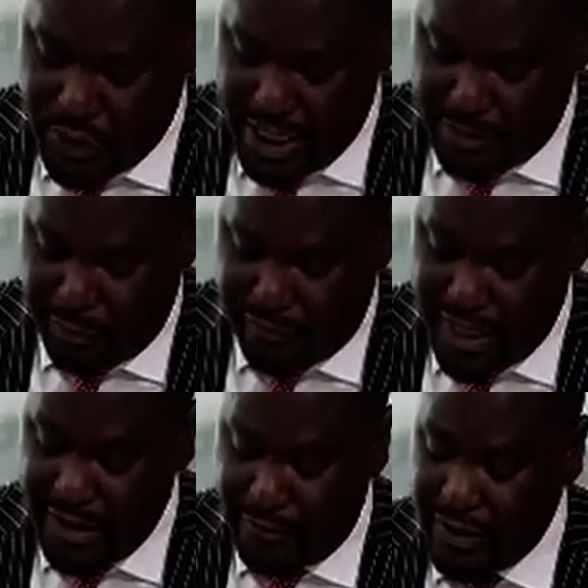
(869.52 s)
Act
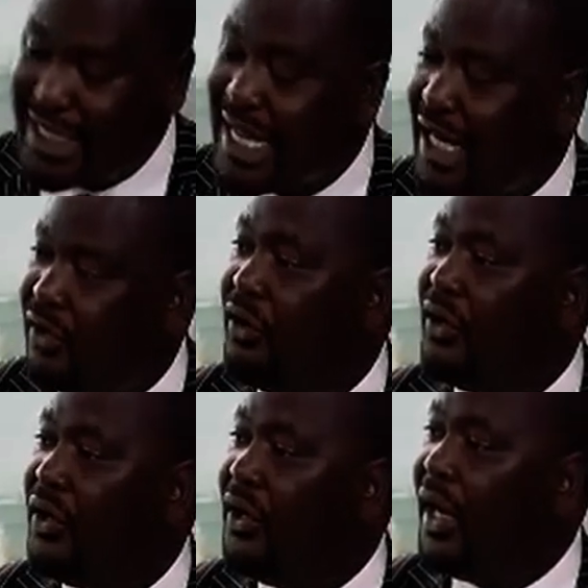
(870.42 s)
provides for internal
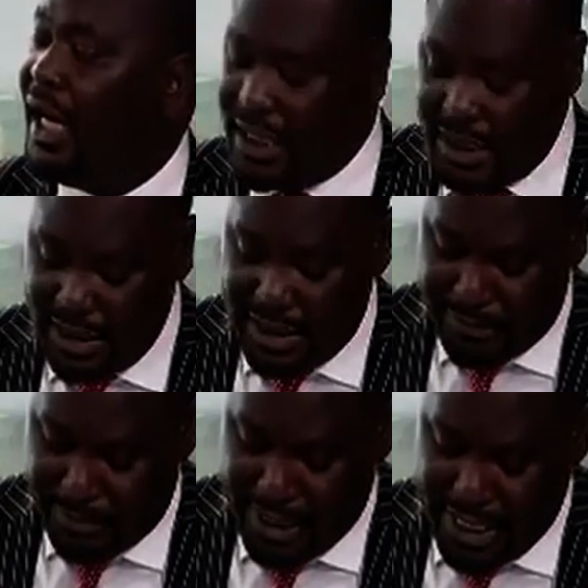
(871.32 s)
and
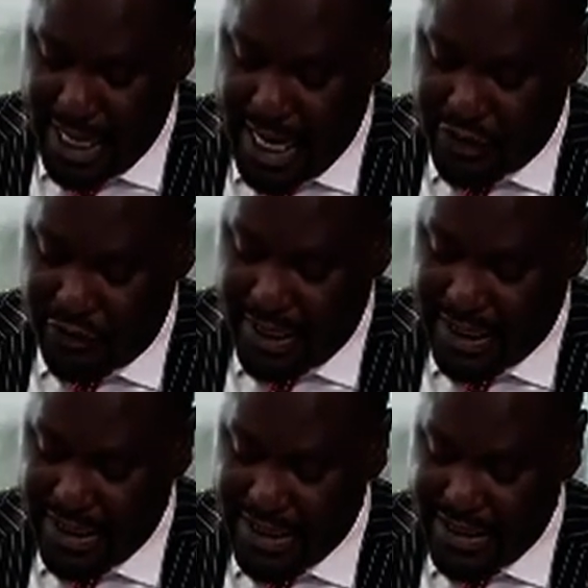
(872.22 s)
disciplinary action
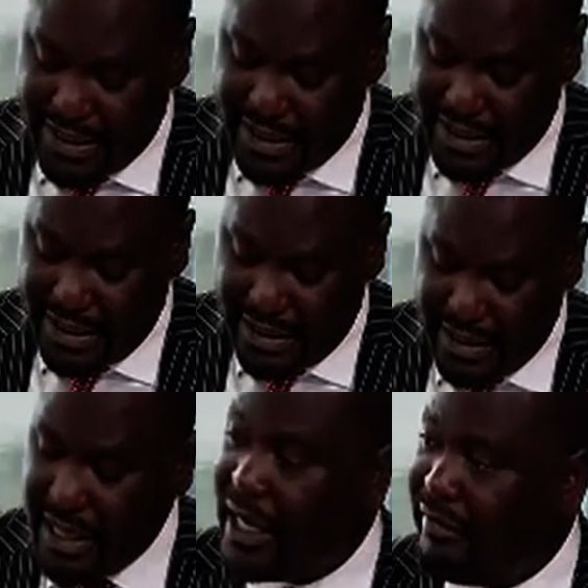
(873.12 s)
against the
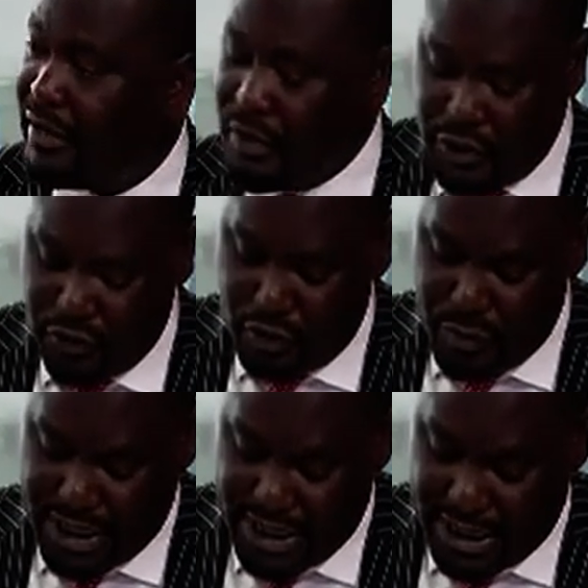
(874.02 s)
evaluation
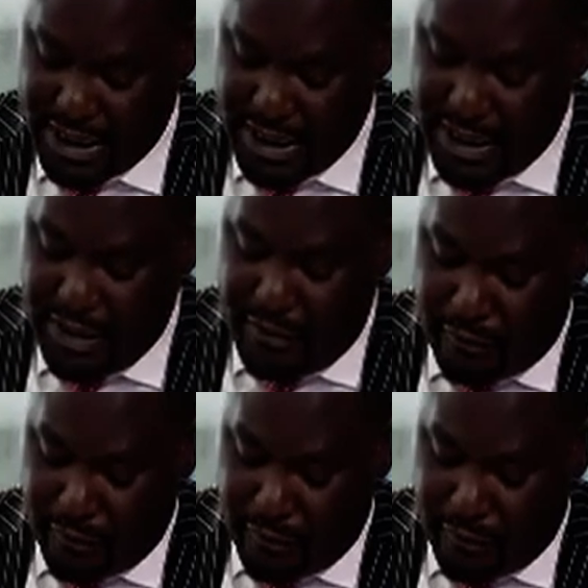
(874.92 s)
committee if